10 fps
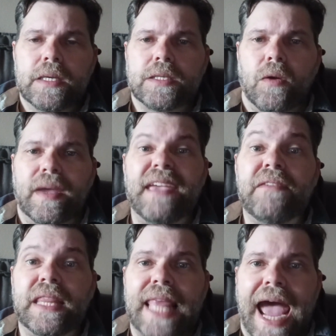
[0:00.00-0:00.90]
So
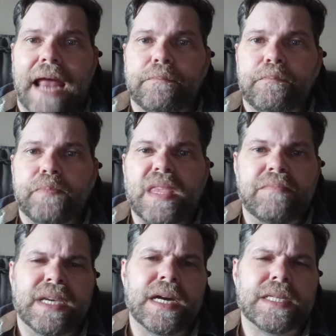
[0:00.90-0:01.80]
given that,
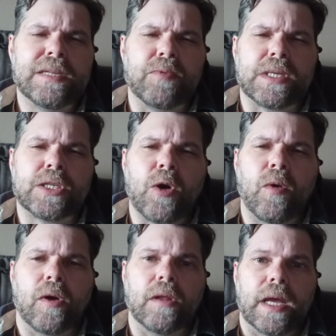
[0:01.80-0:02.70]
because it was
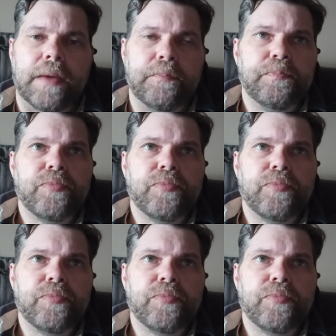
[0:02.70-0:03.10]
so early,